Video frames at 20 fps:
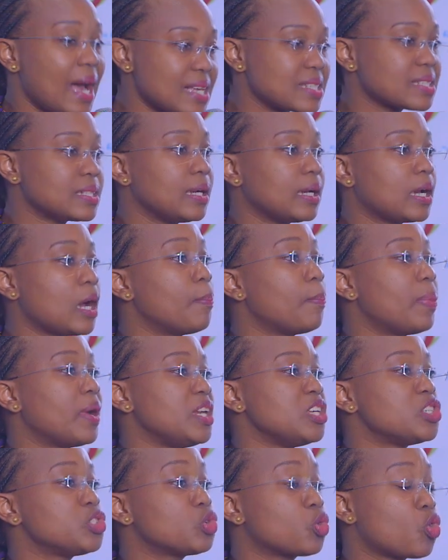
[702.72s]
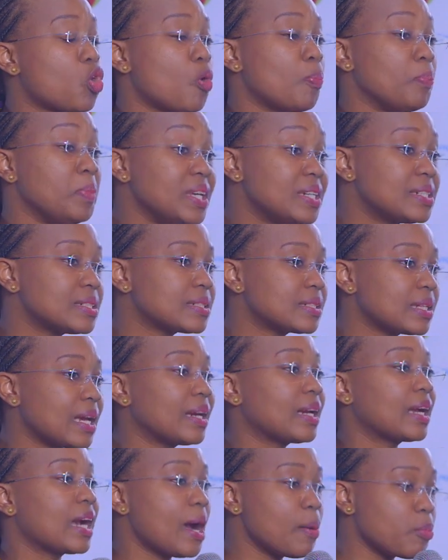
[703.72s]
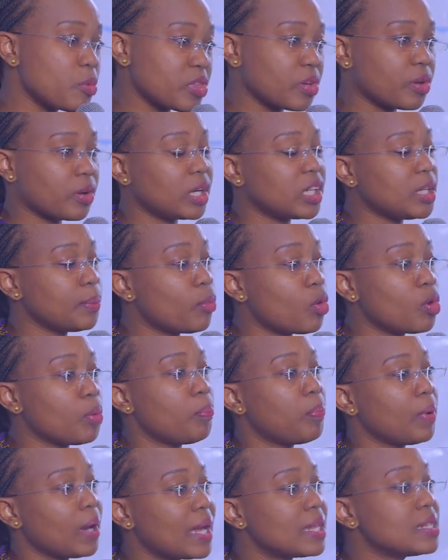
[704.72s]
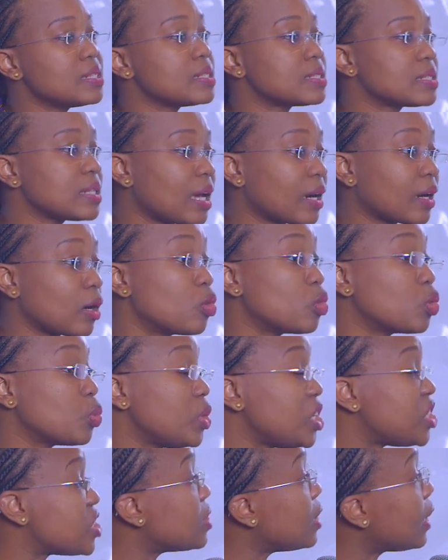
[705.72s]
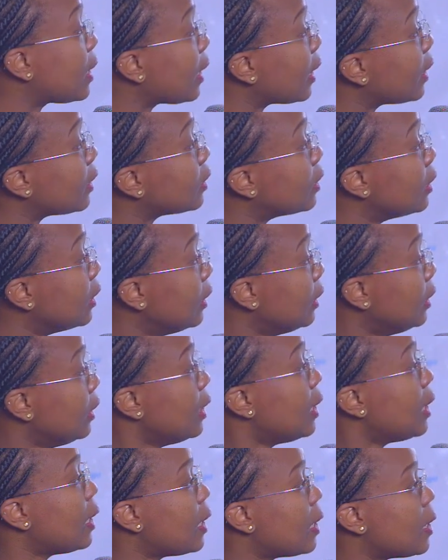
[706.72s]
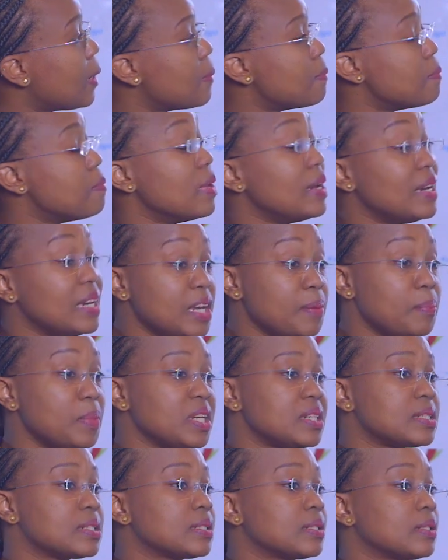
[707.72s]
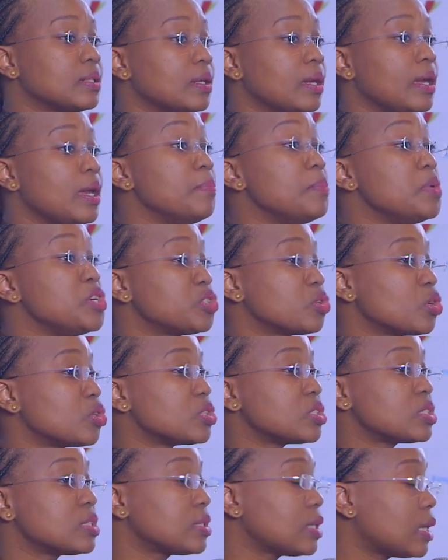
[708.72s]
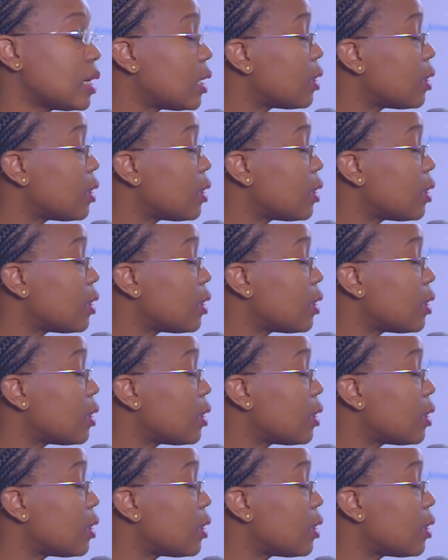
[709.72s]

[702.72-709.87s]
asking companies to commit and come with credible plans around which they can limit emissions